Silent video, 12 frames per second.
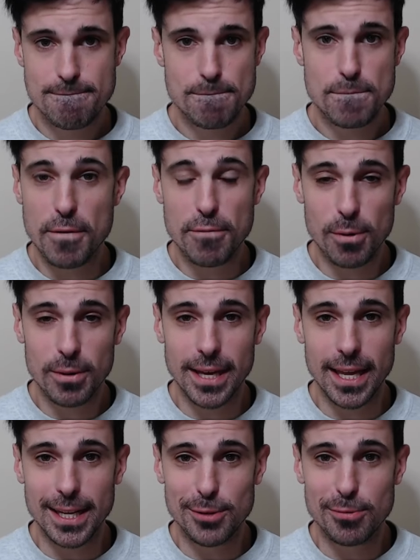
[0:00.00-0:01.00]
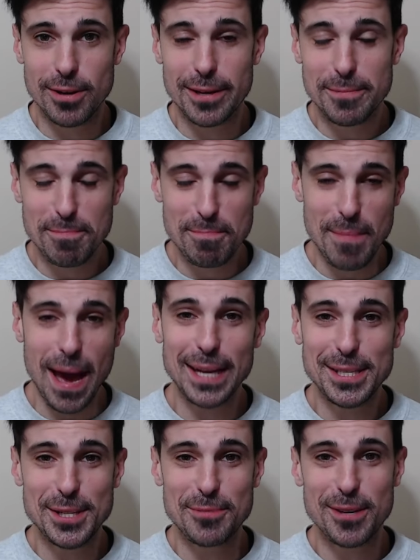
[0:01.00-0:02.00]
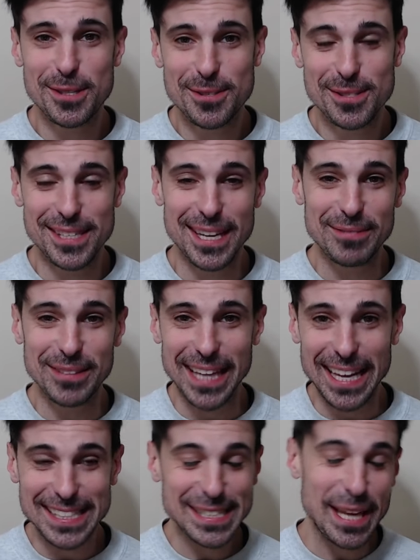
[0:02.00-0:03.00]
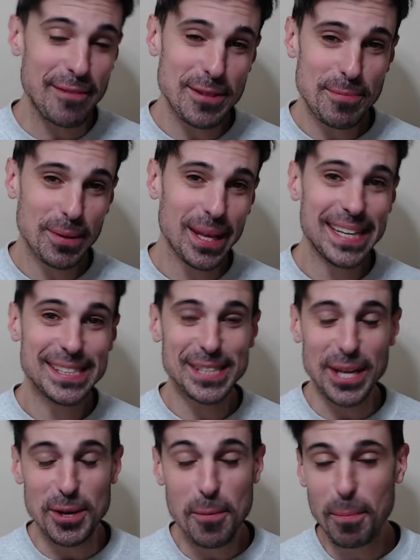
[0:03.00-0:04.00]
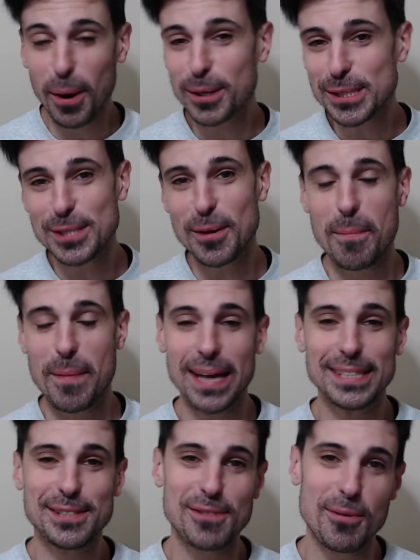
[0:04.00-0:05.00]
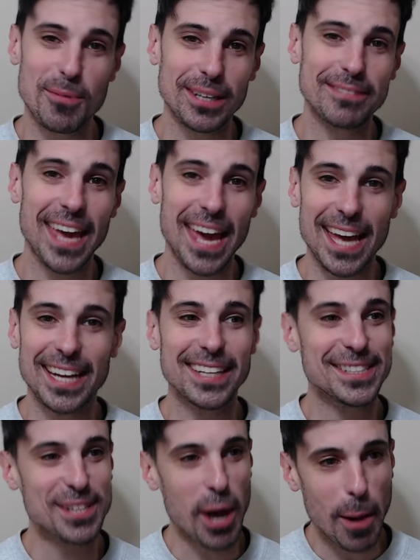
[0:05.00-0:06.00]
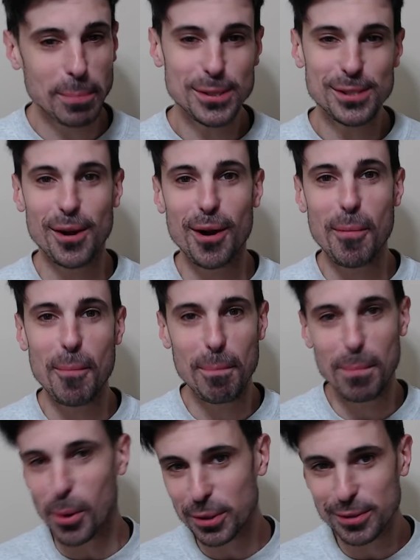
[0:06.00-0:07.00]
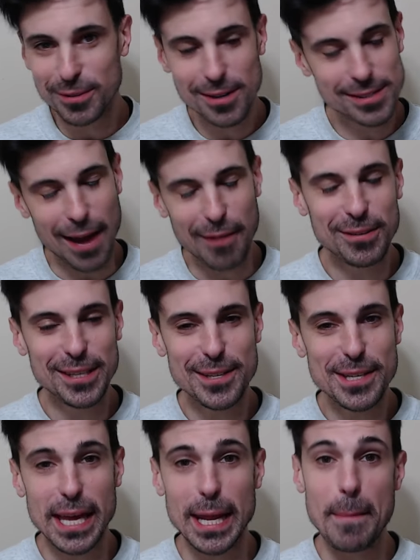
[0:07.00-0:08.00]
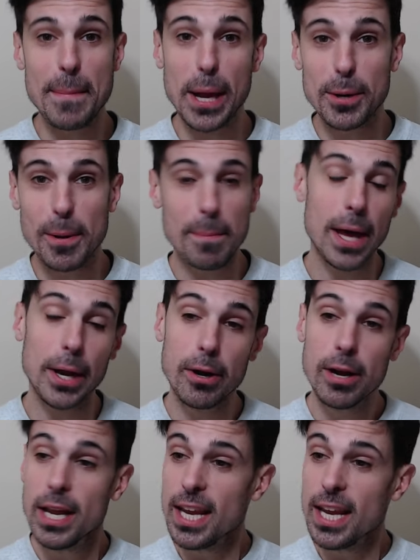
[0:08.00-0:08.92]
Before we get into it, Madison Richardson with that seventh place, a new personal best for one of Canada's upstart boulderers, every year getting better and better.